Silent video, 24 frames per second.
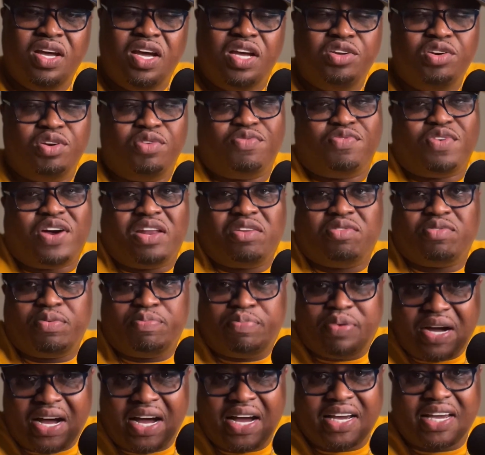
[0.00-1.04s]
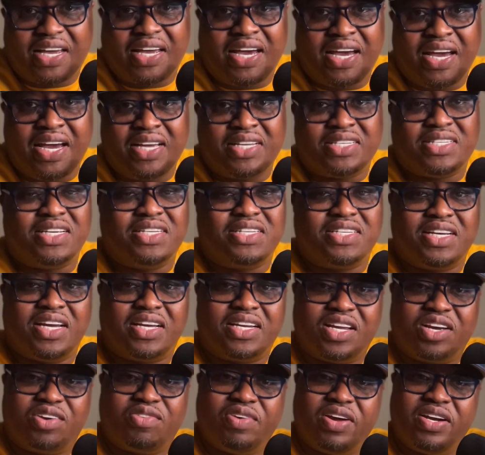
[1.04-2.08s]
You can follow the podcast at
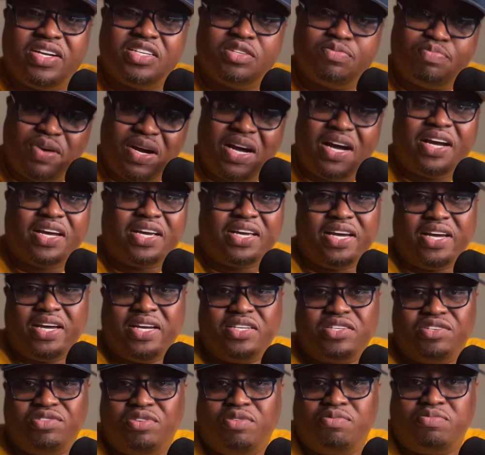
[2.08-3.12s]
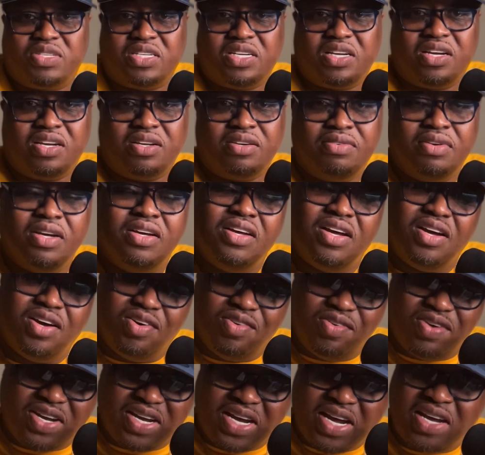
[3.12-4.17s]
Check the Credits Podcast. You know what I'm saying?
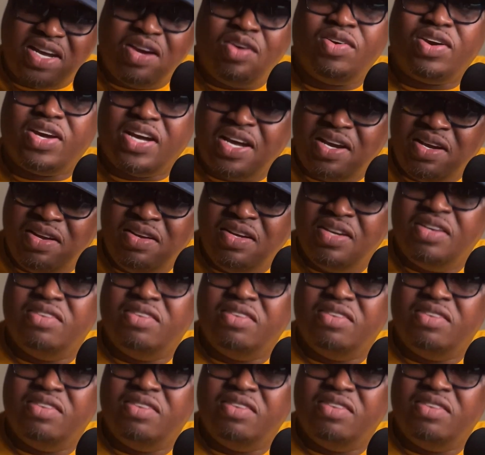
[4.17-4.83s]
Okay.